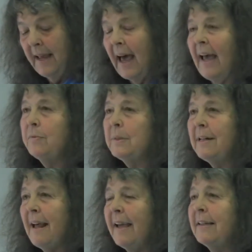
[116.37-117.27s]
I would
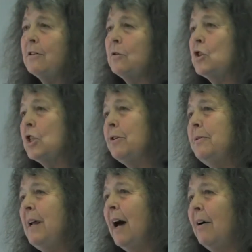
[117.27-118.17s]
like to show
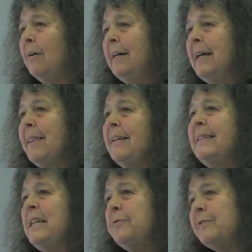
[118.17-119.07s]
now the
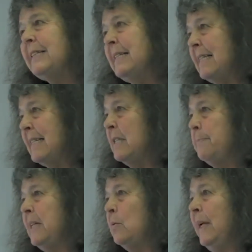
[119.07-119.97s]
differences
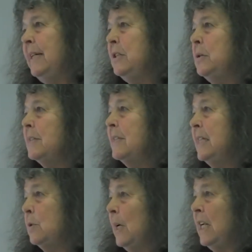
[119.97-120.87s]
between your
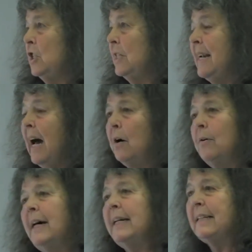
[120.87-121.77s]
situation now and